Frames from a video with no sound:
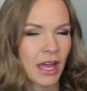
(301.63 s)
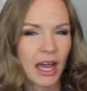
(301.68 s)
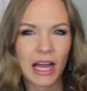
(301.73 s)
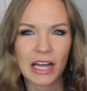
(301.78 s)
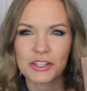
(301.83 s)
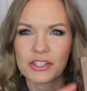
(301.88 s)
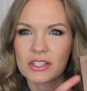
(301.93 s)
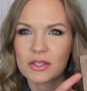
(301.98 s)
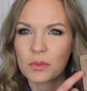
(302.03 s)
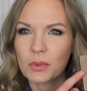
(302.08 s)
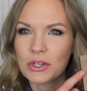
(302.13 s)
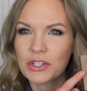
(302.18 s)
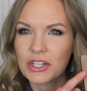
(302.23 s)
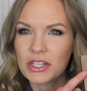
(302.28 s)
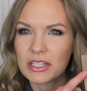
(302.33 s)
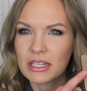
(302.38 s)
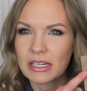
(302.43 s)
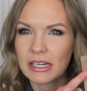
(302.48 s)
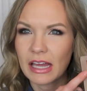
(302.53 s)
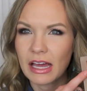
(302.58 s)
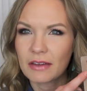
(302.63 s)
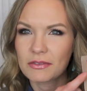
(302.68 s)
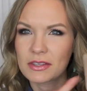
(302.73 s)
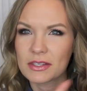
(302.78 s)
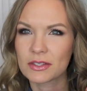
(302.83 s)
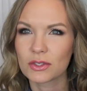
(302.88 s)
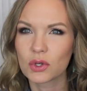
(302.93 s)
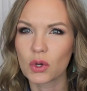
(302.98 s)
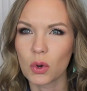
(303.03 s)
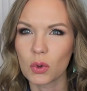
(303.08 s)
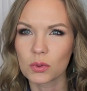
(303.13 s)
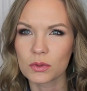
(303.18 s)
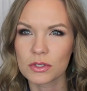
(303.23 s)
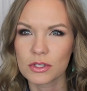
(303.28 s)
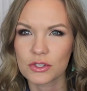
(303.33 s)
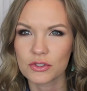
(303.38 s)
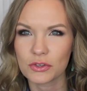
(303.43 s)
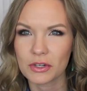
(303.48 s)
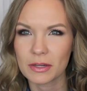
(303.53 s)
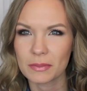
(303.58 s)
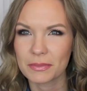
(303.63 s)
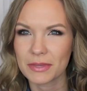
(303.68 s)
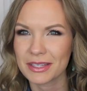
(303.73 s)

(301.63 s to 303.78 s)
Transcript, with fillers: I just wish it didn't have this gold strip.